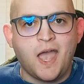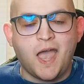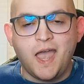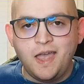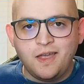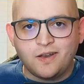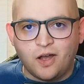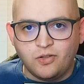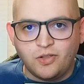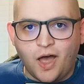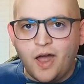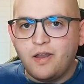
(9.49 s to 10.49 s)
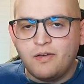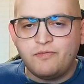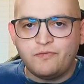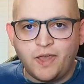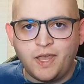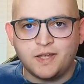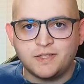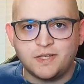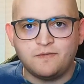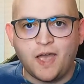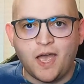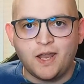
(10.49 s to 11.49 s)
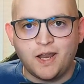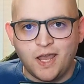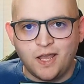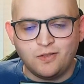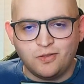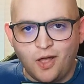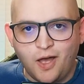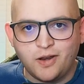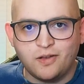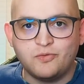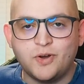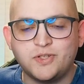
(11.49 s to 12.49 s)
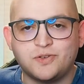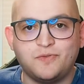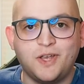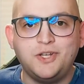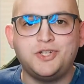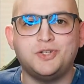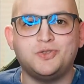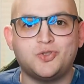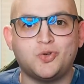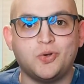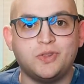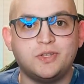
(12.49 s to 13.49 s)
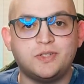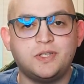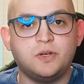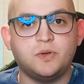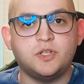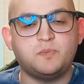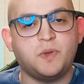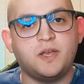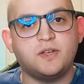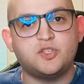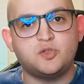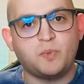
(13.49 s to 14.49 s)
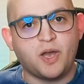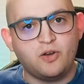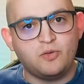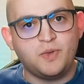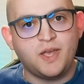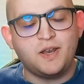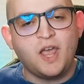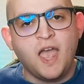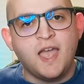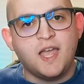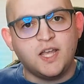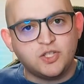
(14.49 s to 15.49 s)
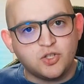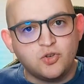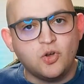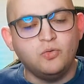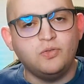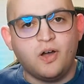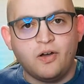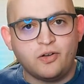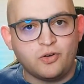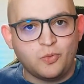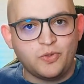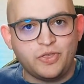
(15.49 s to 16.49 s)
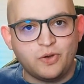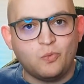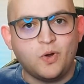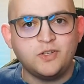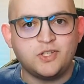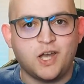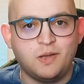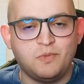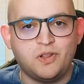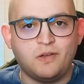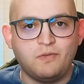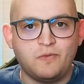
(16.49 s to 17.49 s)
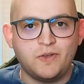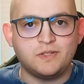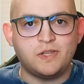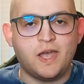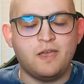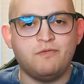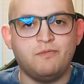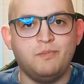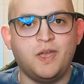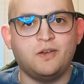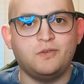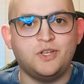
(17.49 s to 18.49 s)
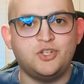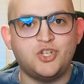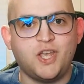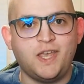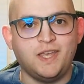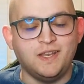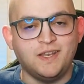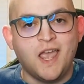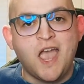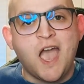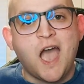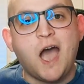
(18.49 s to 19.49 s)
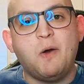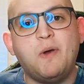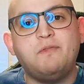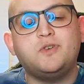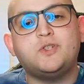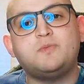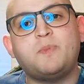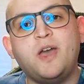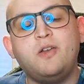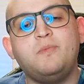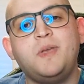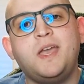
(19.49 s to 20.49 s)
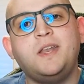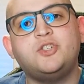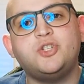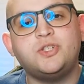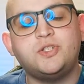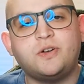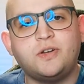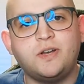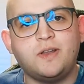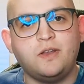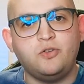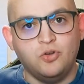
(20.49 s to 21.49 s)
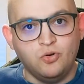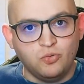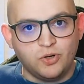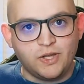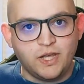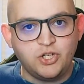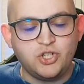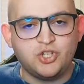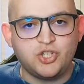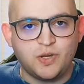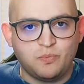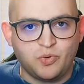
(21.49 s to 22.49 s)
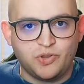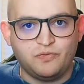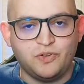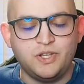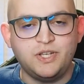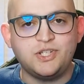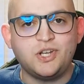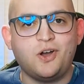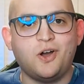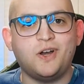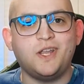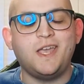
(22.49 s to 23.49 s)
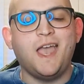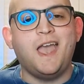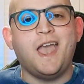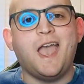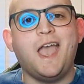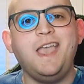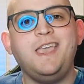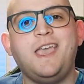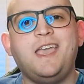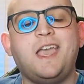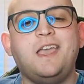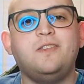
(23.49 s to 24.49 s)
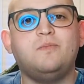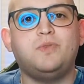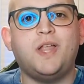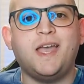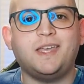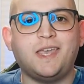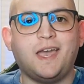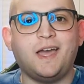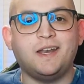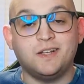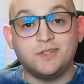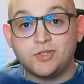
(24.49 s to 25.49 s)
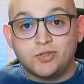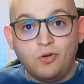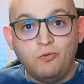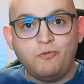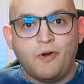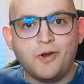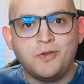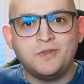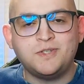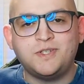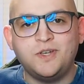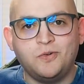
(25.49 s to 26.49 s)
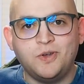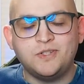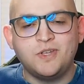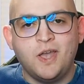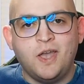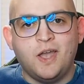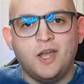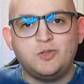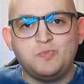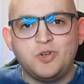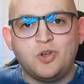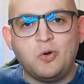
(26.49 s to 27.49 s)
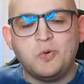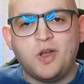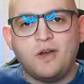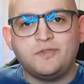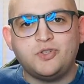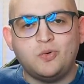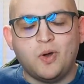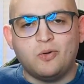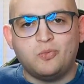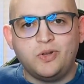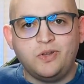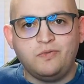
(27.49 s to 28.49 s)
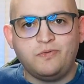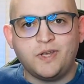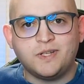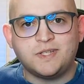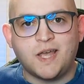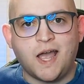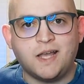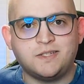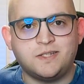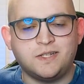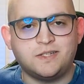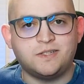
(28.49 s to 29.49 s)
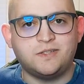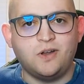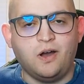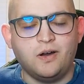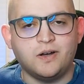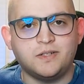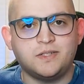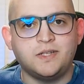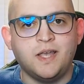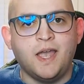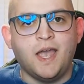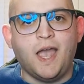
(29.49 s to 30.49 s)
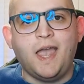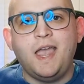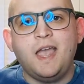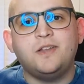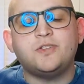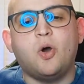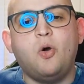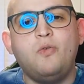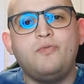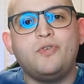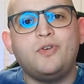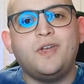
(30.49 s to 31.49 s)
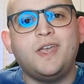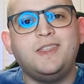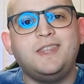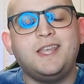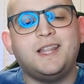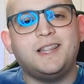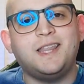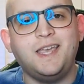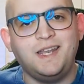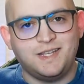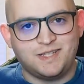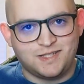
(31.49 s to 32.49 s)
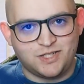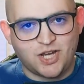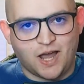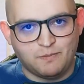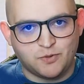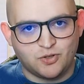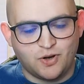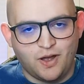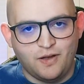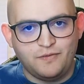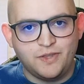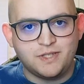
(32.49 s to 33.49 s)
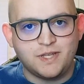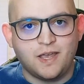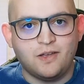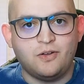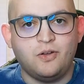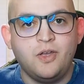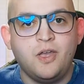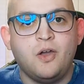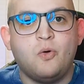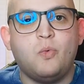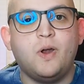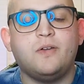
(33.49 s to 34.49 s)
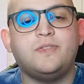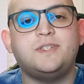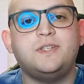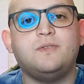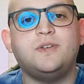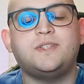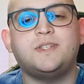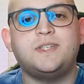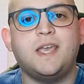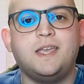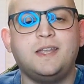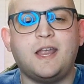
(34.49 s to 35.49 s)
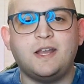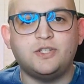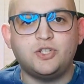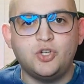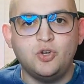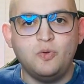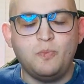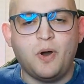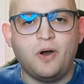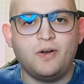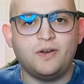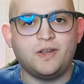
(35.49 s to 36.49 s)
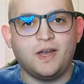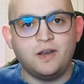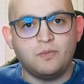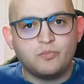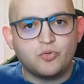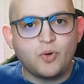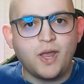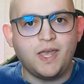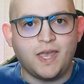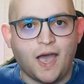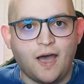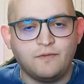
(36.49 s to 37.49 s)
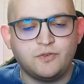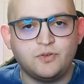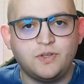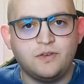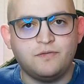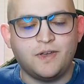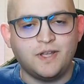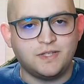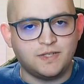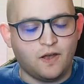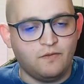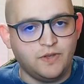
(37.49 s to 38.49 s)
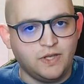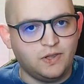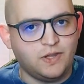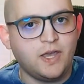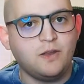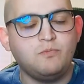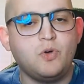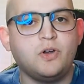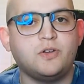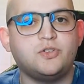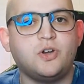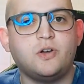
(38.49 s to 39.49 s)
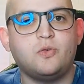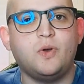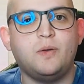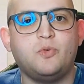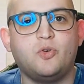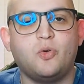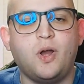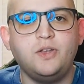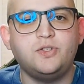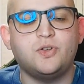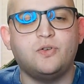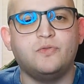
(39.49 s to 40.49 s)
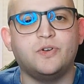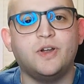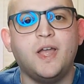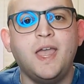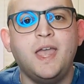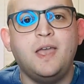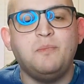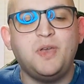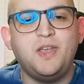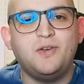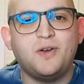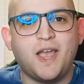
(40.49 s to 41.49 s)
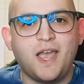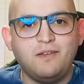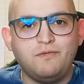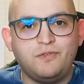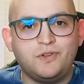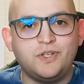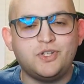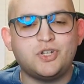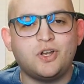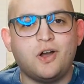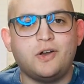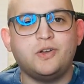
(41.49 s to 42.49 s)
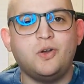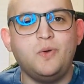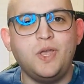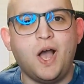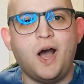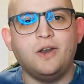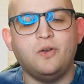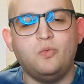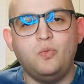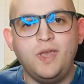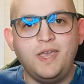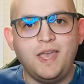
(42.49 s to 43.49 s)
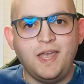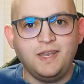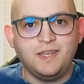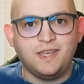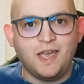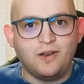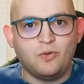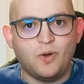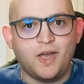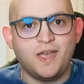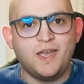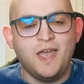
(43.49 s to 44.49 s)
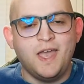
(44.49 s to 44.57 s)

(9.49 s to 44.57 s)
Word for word: And a lot of fans have had a lot of reservations toward this series because Spider-Man is no longer with the one-time love of his life, Mary Jane. However, Spider-Man just started a new relationship with Felicia Hardy, aka the Black Cat, and so far in this series, it's been going off to a really fantastic start. And over in the latest chapter of the tale, where the series has taken a two-part kind of break after the events of the landmark Dark Web crossover, Peter and Felicia are going on a weekend getaway.